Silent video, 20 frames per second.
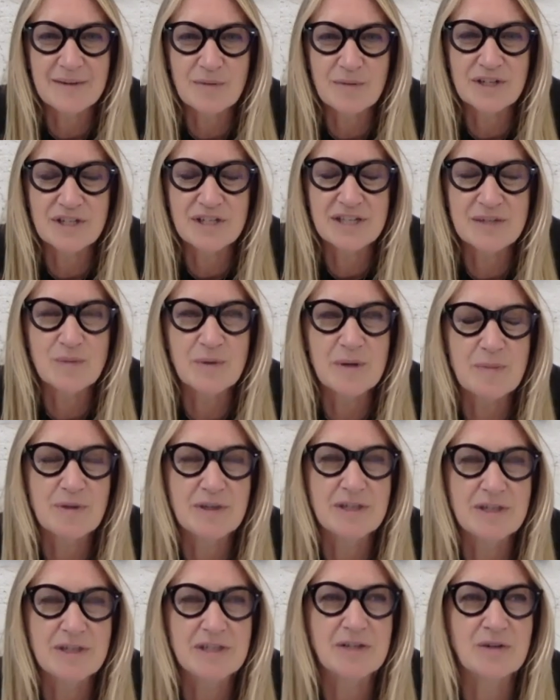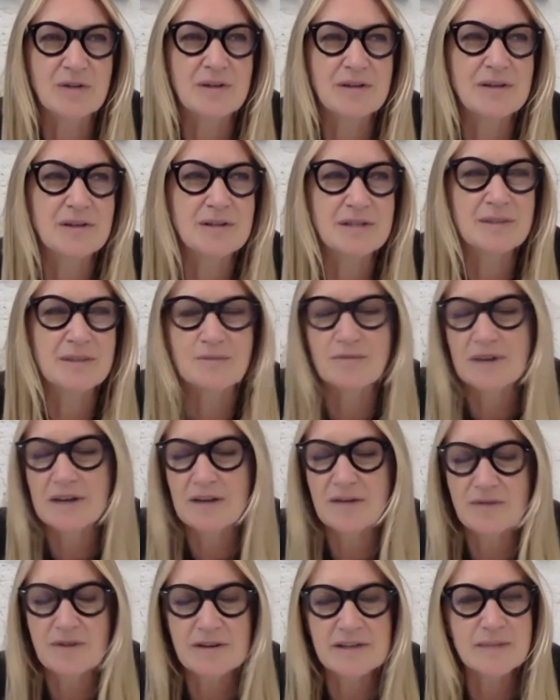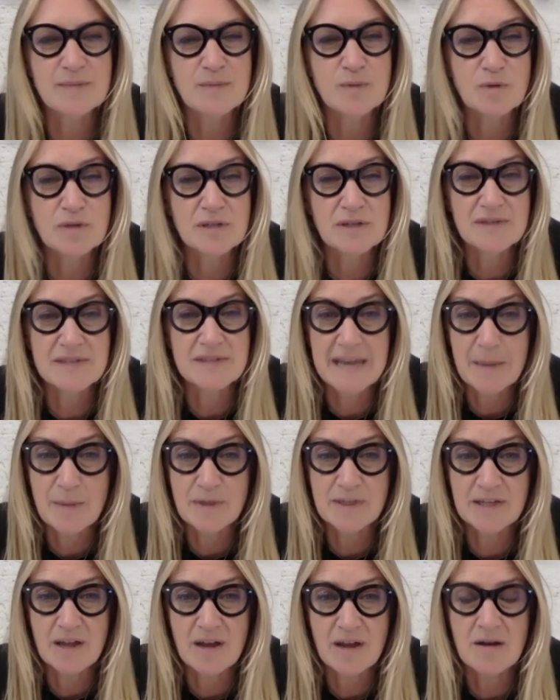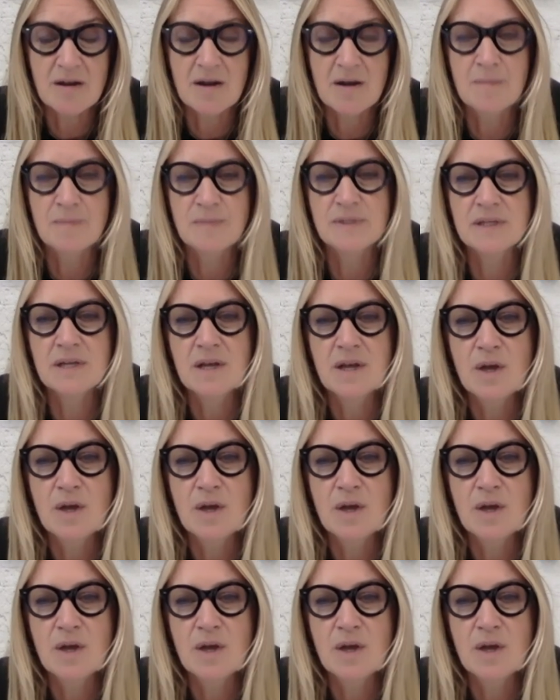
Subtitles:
which is we put it on some really very supportive celebrity arms.